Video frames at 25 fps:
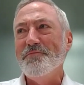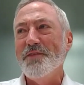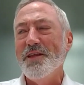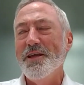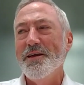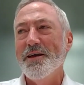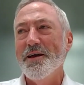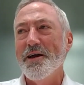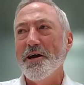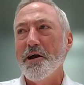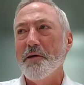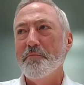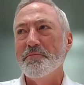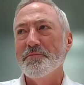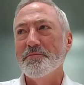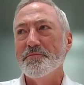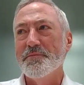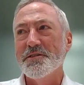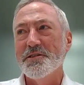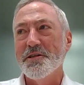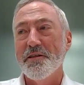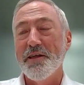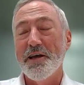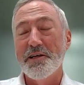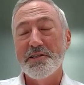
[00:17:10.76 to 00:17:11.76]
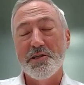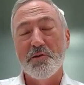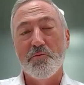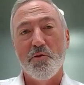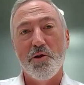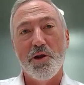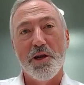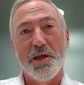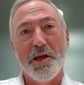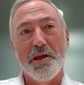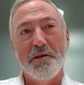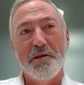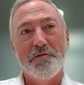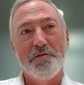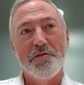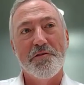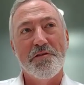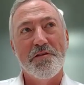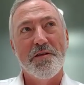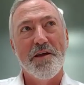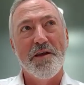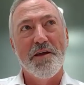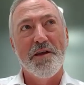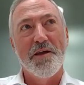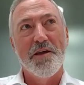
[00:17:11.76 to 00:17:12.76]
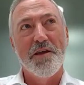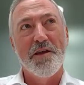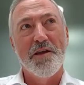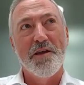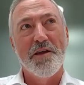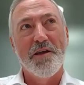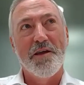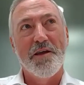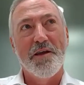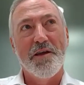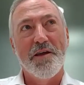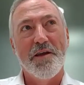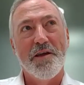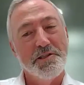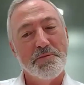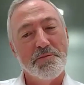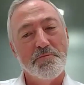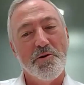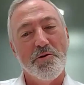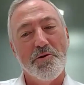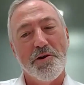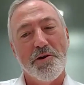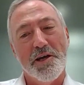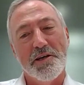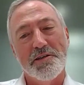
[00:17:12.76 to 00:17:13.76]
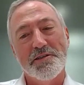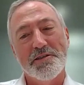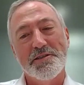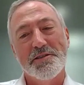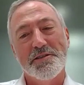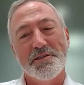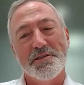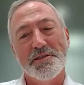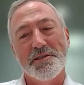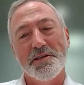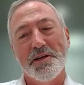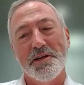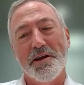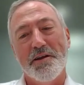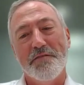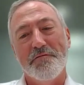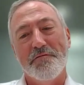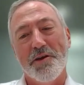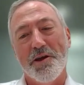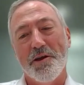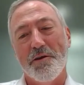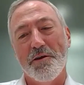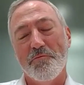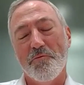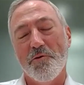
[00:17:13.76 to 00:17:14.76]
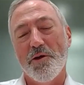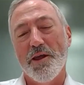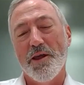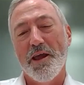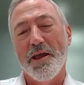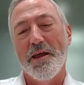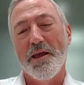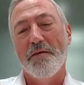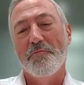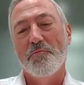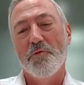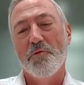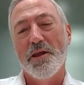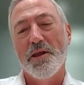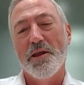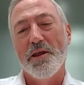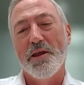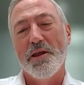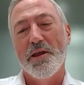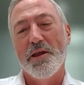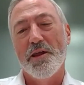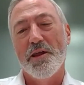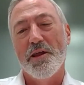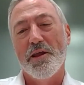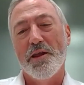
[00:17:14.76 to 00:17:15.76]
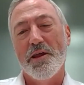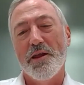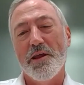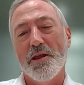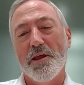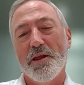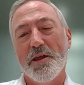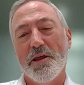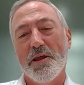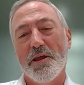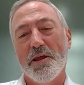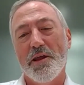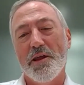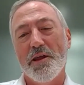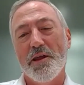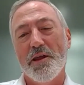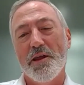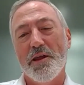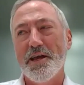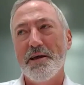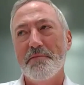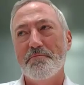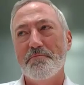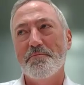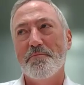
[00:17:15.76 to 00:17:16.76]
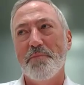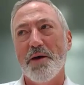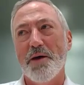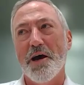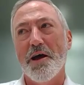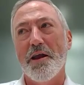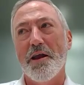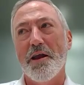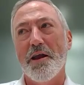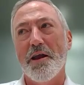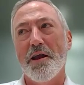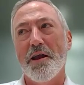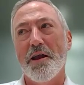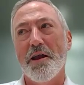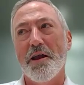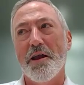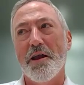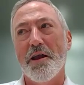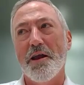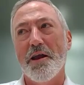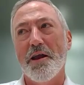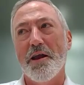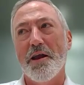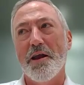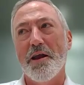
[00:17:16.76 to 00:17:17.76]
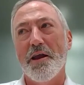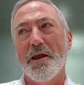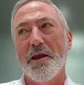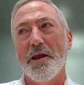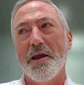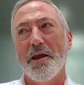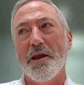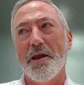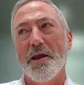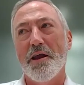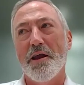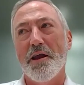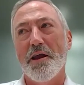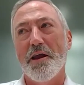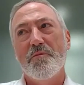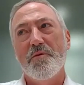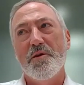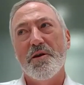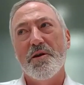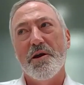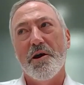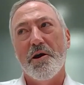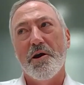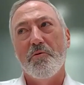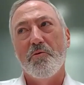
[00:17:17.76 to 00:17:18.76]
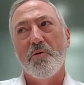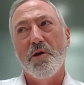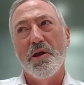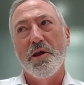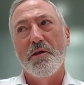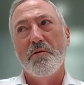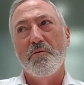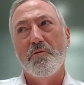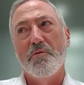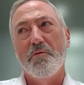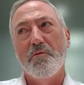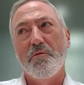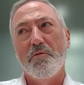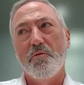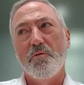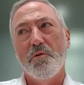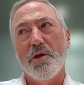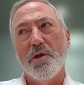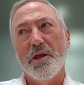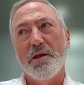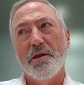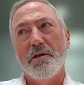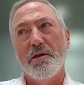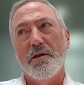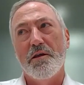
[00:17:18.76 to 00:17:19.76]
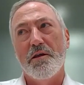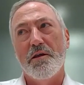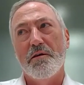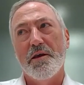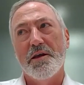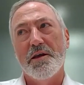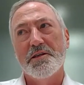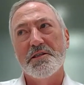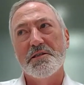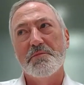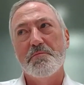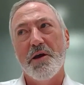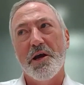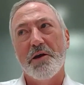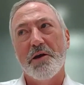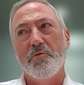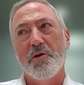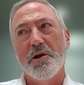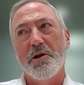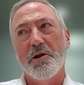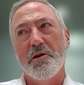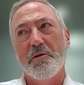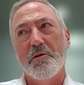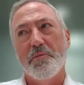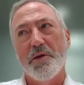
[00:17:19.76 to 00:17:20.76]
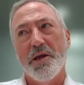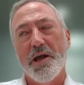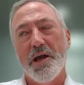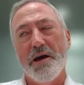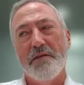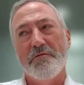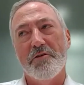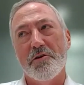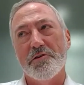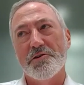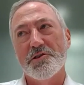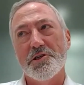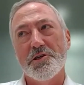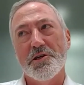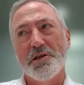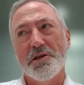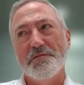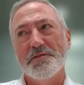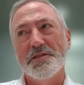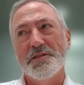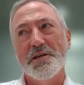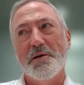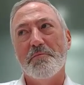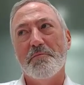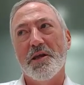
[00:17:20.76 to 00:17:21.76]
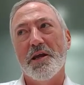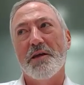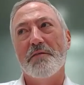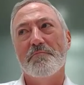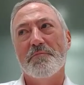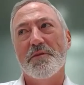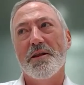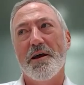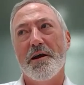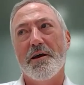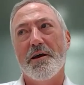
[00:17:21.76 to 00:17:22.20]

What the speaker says: that's a really interesting area, and the value add on these products is significant. We haven't settled on pricing yet, but we expect we're going to be able to achieve something